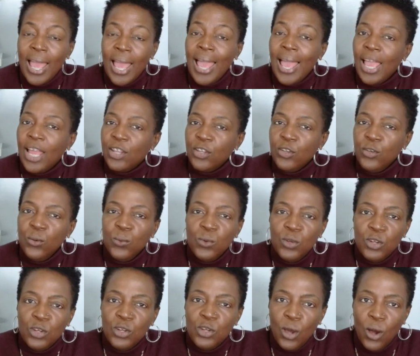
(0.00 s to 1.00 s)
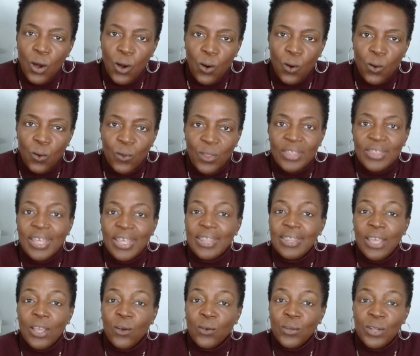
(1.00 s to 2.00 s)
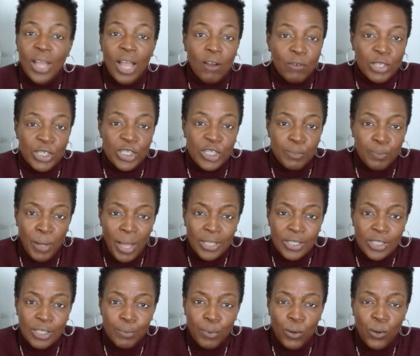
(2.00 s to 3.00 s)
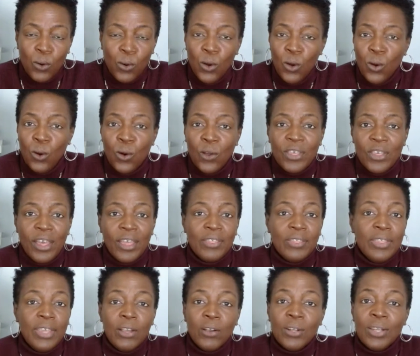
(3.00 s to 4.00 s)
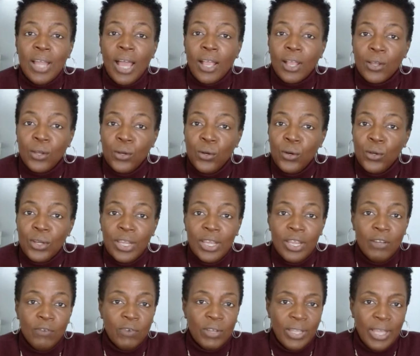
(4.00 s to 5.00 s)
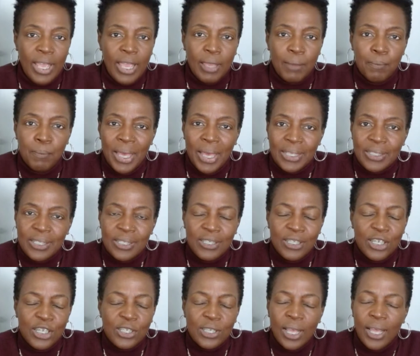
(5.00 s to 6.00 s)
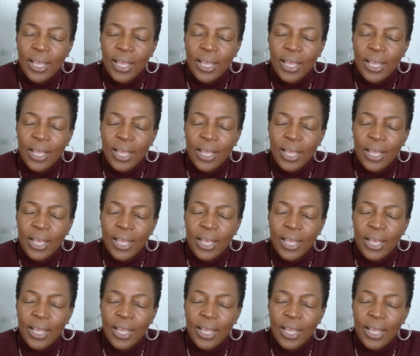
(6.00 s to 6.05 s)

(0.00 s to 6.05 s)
and you know that they are not responsible or that they are not good in relaying messages,